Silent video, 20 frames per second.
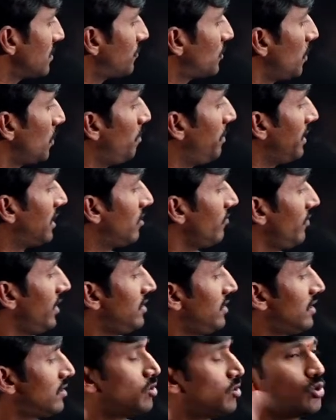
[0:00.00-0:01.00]
shift
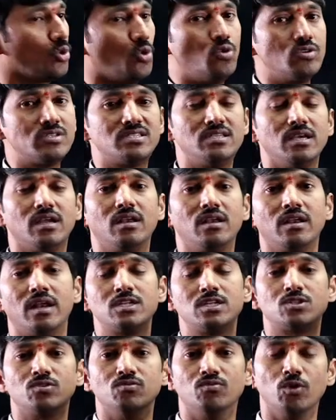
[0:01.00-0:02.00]
between the two
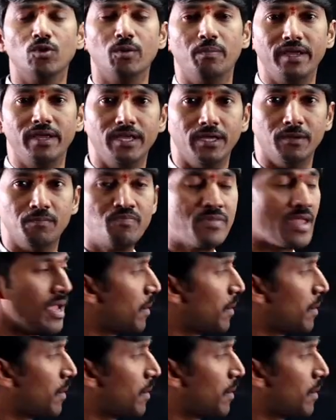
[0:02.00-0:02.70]
signals would be,